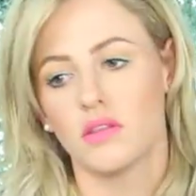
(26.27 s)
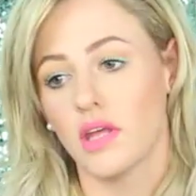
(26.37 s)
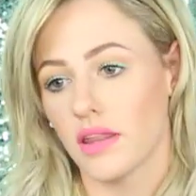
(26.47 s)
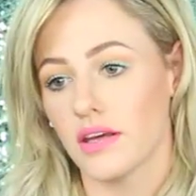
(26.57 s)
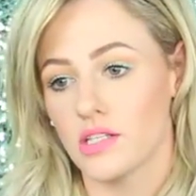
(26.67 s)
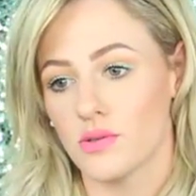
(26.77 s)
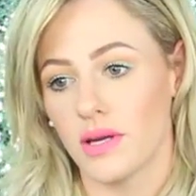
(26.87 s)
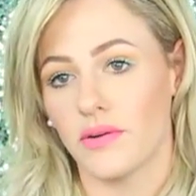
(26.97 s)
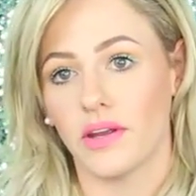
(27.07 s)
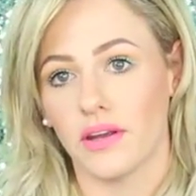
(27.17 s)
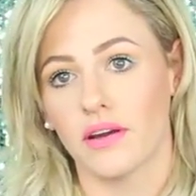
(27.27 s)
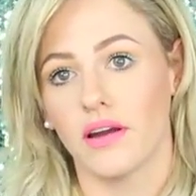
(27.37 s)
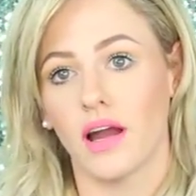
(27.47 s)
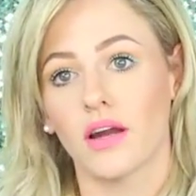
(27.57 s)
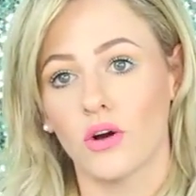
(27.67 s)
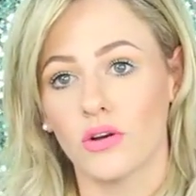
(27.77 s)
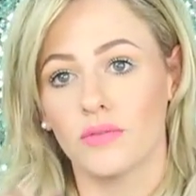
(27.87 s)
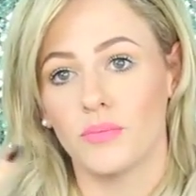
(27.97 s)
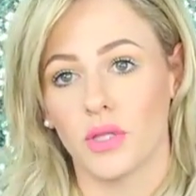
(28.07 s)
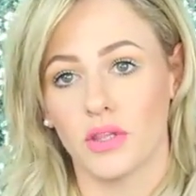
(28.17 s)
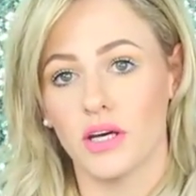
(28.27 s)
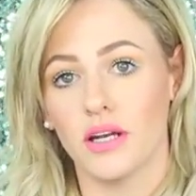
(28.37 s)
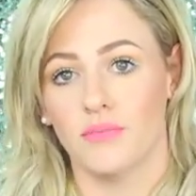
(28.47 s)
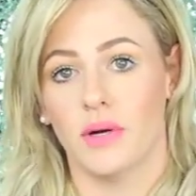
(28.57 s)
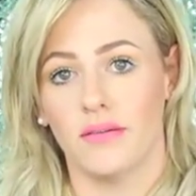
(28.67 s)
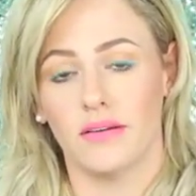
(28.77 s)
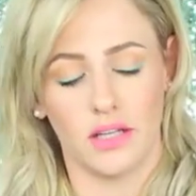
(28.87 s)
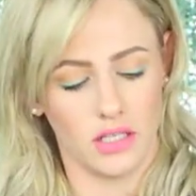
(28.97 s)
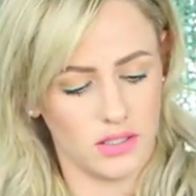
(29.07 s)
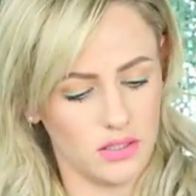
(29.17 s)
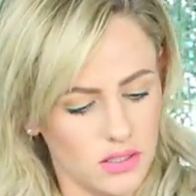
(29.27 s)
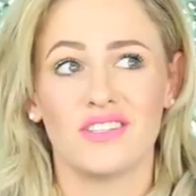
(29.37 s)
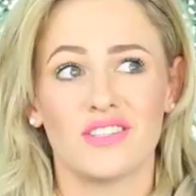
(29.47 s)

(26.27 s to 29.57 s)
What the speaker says: now they're swearing. I can't put that in my video.